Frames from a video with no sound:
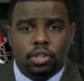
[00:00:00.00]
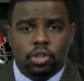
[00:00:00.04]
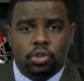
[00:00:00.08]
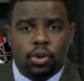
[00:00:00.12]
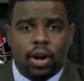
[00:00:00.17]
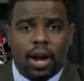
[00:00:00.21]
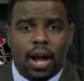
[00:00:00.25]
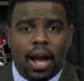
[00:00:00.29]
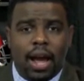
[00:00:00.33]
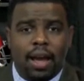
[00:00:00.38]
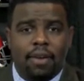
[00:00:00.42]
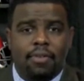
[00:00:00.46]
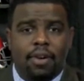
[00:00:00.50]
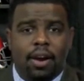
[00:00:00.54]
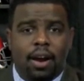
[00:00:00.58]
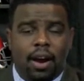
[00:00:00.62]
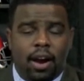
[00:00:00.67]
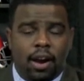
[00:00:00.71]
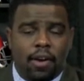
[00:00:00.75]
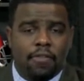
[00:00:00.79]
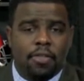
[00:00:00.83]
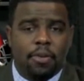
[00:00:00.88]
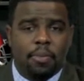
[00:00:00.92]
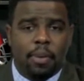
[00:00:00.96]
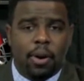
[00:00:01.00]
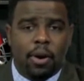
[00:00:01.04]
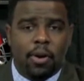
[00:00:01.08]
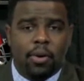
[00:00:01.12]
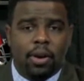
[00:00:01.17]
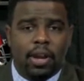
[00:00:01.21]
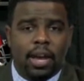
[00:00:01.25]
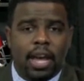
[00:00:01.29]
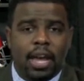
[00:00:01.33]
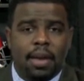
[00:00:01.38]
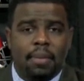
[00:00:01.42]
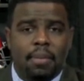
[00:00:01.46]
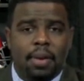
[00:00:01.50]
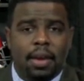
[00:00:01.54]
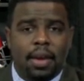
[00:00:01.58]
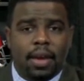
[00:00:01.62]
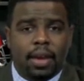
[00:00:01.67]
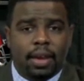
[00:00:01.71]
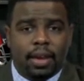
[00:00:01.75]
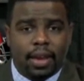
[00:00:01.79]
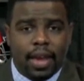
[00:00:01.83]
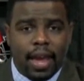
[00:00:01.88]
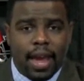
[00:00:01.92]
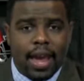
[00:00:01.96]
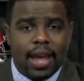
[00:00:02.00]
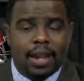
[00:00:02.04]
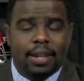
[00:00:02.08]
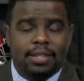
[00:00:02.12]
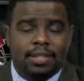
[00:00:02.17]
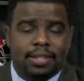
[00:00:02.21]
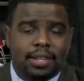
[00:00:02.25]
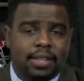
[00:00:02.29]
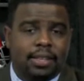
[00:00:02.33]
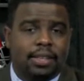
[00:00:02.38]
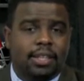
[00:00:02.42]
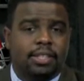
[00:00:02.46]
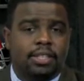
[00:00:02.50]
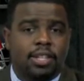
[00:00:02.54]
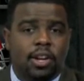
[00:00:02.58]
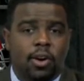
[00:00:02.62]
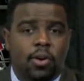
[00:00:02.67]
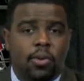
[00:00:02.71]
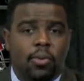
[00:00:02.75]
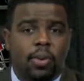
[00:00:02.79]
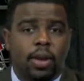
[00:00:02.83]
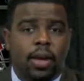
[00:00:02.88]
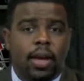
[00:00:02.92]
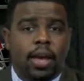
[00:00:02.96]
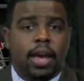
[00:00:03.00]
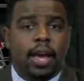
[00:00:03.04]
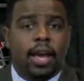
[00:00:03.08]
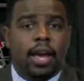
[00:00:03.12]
drive of the ball game can set the tone.